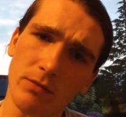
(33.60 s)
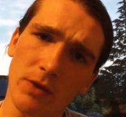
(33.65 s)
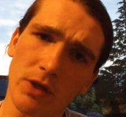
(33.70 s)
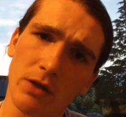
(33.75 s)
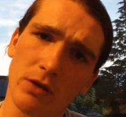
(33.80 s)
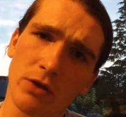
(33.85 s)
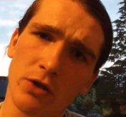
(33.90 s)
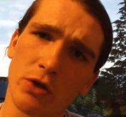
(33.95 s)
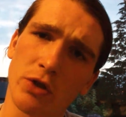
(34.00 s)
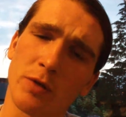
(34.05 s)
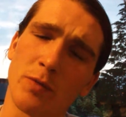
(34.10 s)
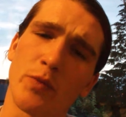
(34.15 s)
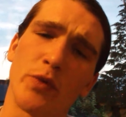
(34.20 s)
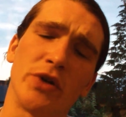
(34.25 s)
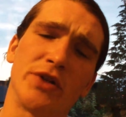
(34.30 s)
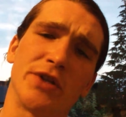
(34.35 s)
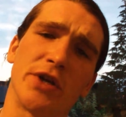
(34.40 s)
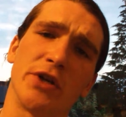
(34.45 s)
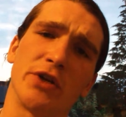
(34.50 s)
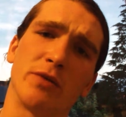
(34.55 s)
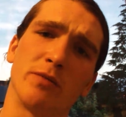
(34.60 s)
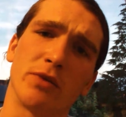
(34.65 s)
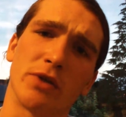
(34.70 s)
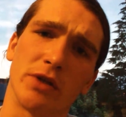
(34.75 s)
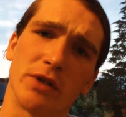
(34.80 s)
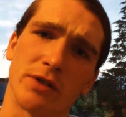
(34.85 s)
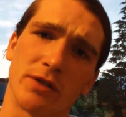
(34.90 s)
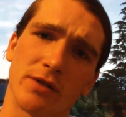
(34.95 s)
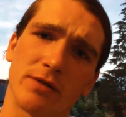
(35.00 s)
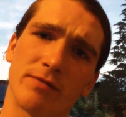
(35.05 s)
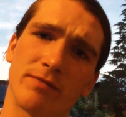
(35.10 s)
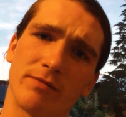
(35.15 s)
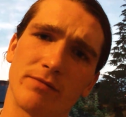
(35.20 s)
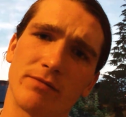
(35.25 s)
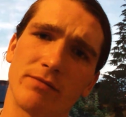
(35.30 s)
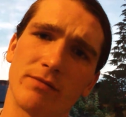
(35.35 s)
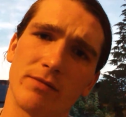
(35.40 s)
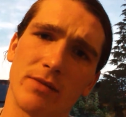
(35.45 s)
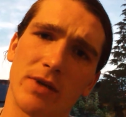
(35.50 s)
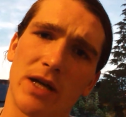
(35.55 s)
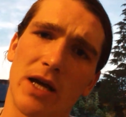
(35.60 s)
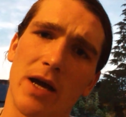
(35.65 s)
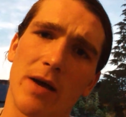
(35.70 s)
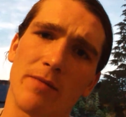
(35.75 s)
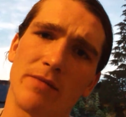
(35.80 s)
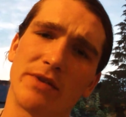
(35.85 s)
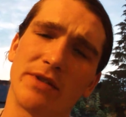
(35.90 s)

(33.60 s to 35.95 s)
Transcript: show some appreciation because I'm